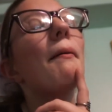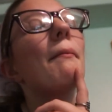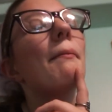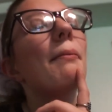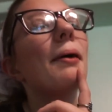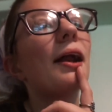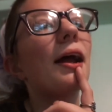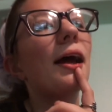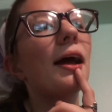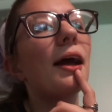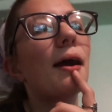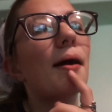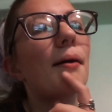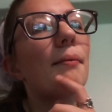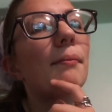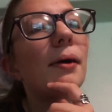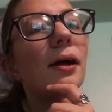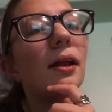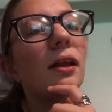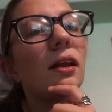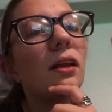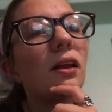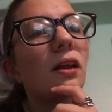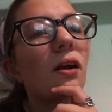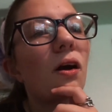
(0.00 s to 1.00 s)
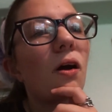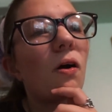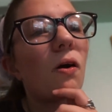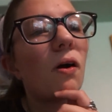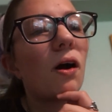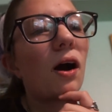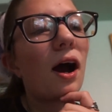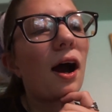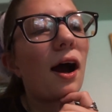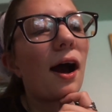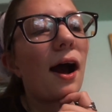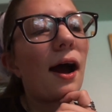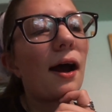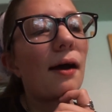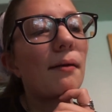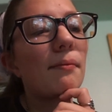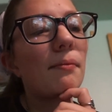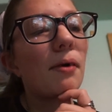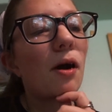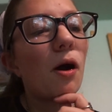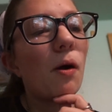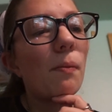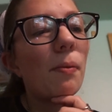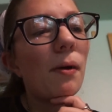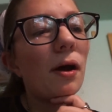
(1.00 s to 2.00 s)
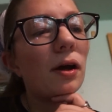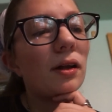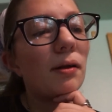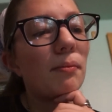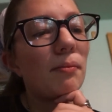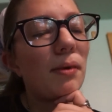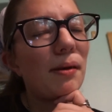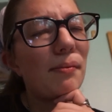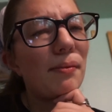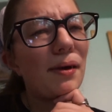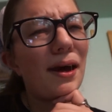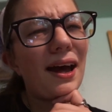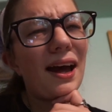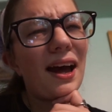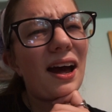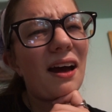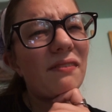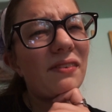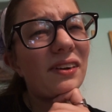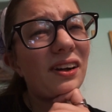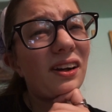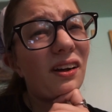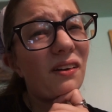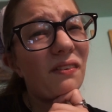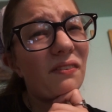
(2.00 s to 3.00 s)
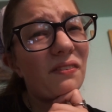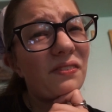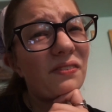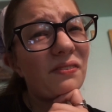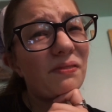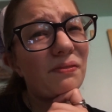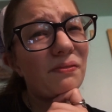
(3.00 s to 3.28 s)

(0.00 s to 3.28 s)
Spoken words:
but I am, and so I'm hoping that maybe I have enough